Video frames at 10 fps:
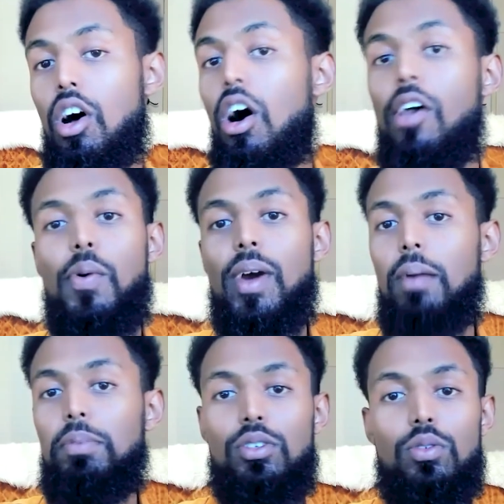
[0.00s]
all the way
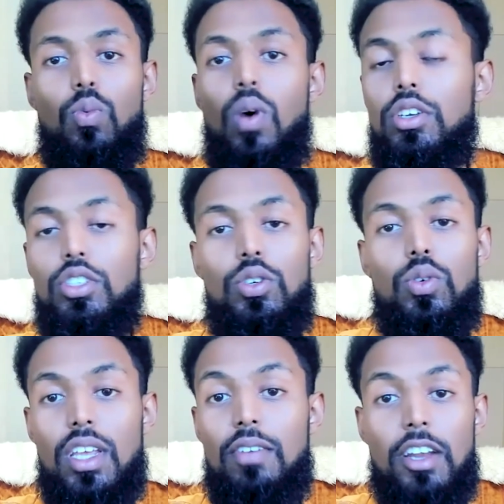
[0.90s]
up to 1, 2,
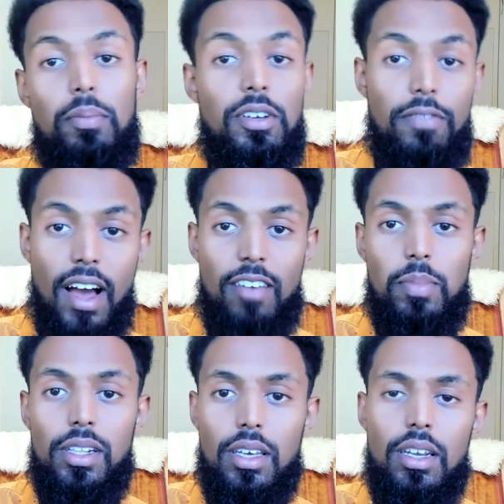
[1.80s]
and even up to 5
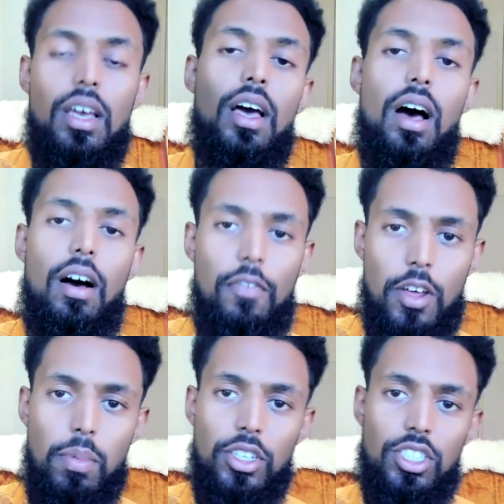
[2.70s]
million of
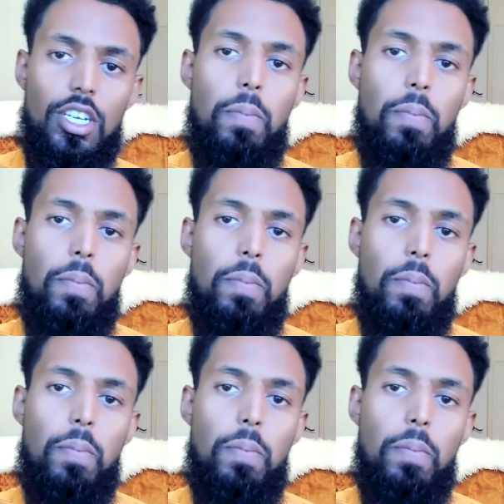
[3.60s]
their budget,